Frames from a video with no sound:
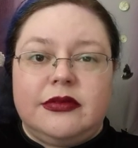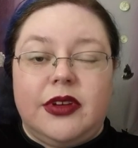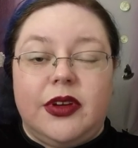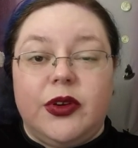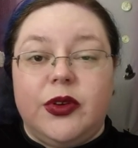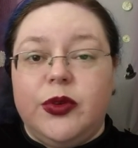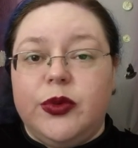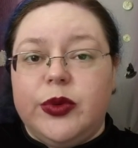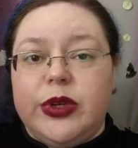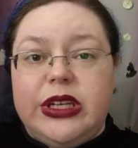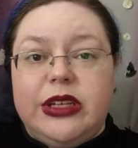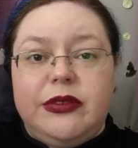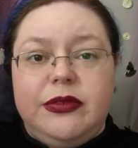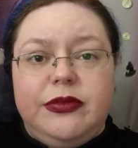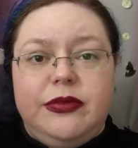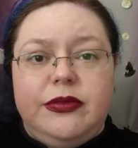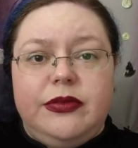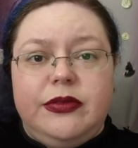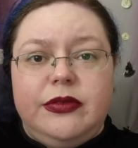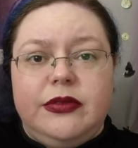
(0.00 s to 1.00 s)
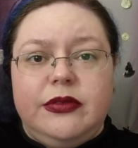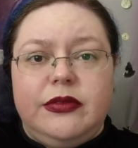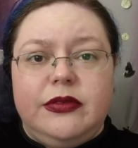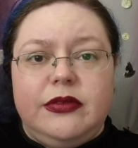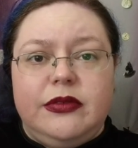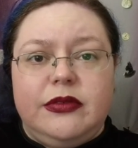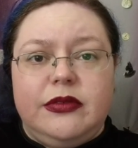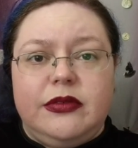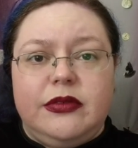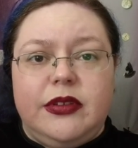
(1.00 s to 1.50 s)
our grief,
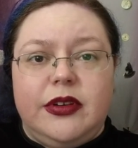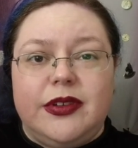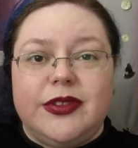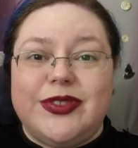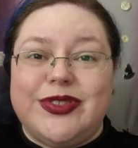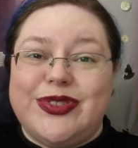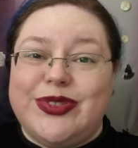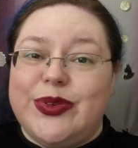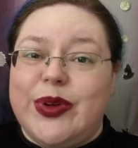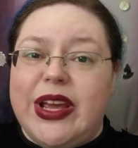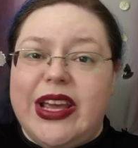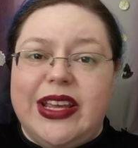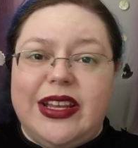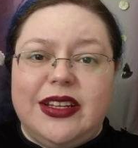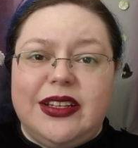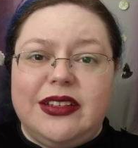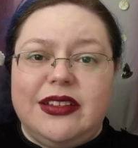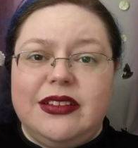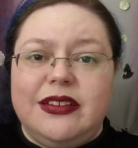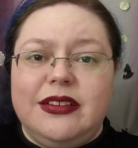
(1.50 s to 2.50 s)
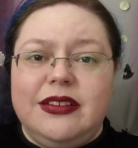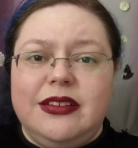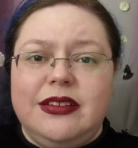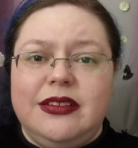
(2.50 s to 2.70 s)
our strain.